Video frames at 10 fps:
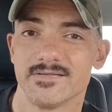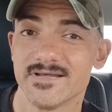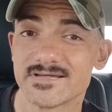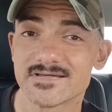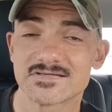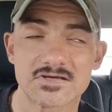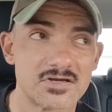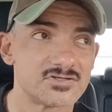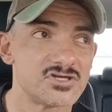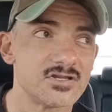This is
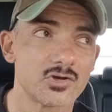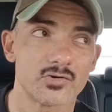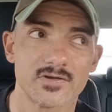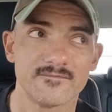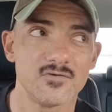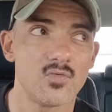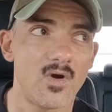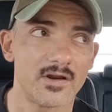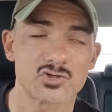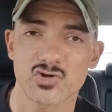a cheat code. If you
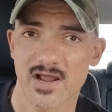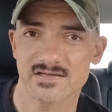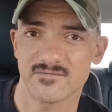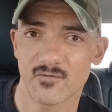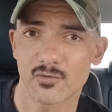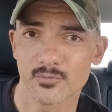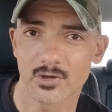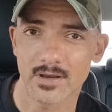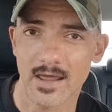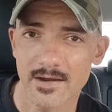want to transform
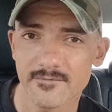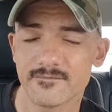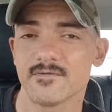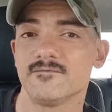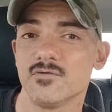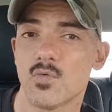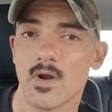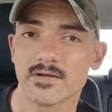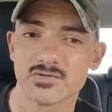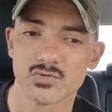your life, if you
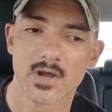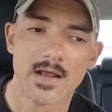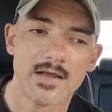want to